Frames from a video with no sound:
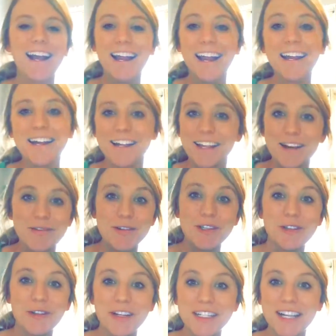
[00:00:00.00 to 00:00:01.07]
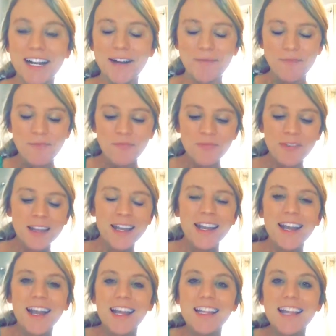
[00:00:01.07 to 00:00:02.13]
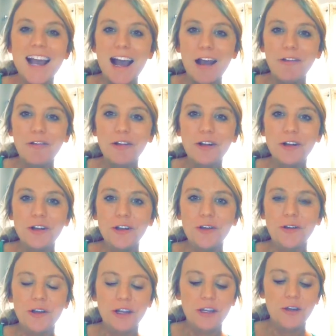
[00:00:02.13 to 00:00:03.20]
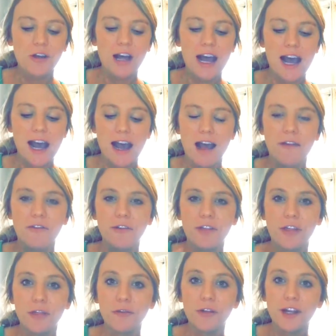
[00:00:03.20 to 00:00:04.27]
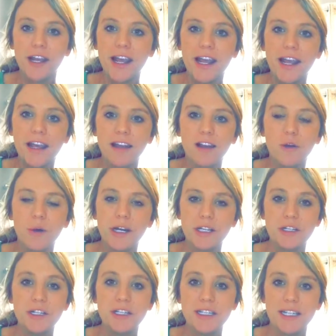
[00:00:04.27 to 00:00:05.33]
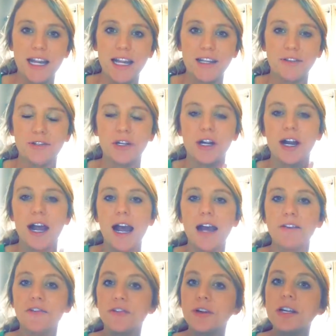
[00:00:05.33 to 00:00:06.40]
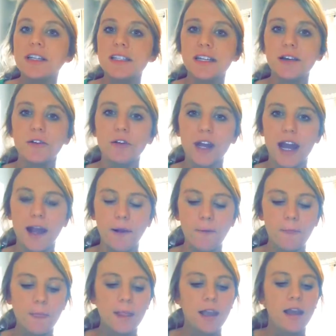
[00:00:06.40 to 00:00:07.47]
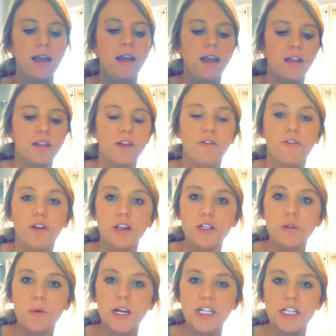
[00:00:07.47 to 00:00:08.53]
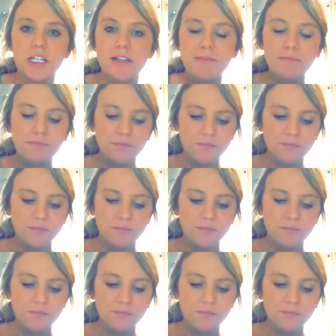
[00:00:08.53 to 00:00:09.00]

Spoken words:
I think I'm just so excited. In the afternoon, you'll have 3 questions to answer every single day. The first question,